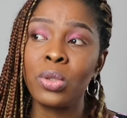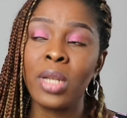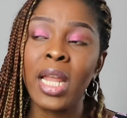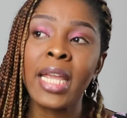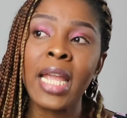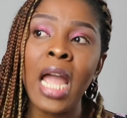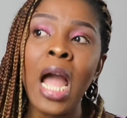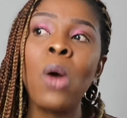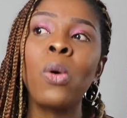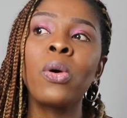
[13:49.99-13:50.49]

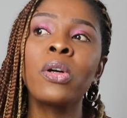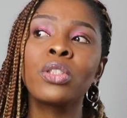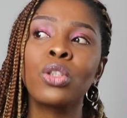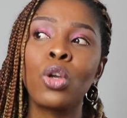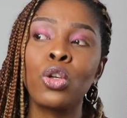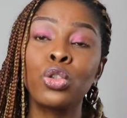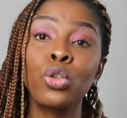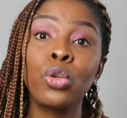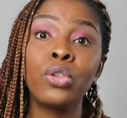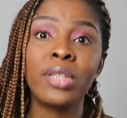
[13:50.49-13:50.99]
Like, I was
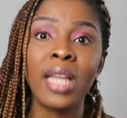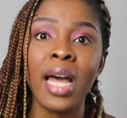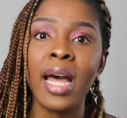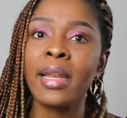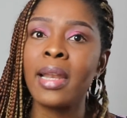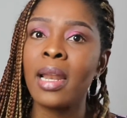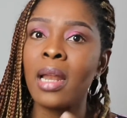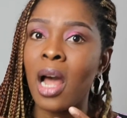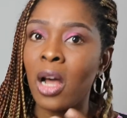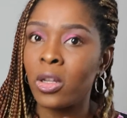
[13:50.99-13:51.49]
also
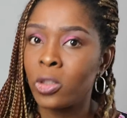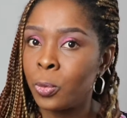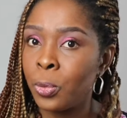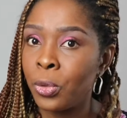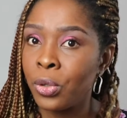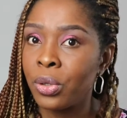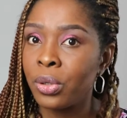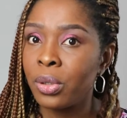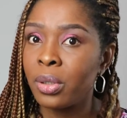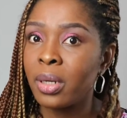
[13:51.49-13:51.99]
that
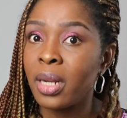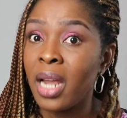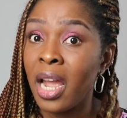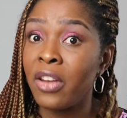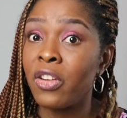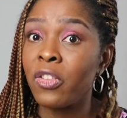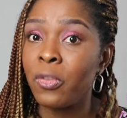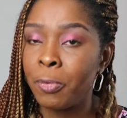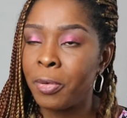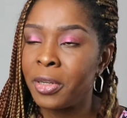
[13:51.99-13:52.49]
outspoken
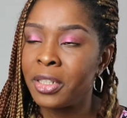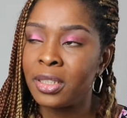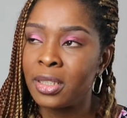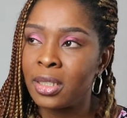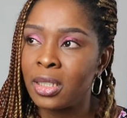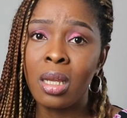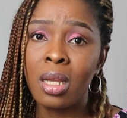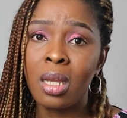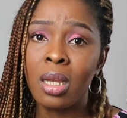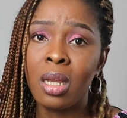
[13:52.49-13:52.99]
kind of person.